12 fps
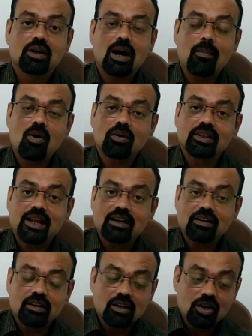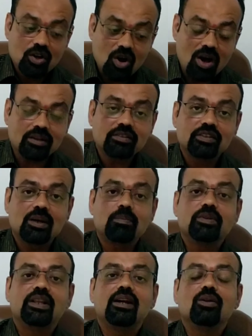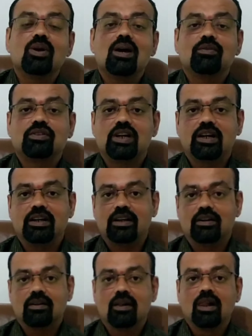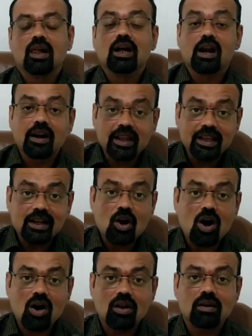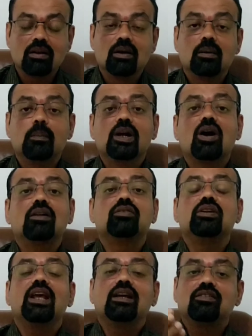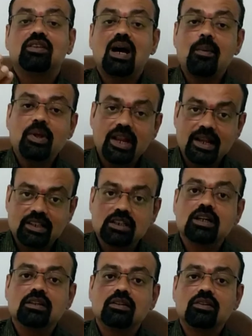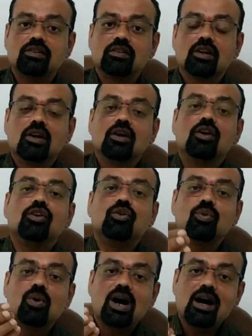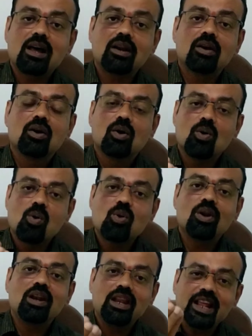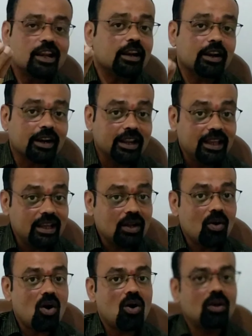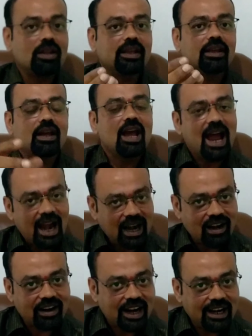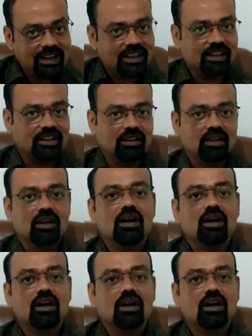about that concept that you have studied. Recall, because in examinations you are only recalling and writing.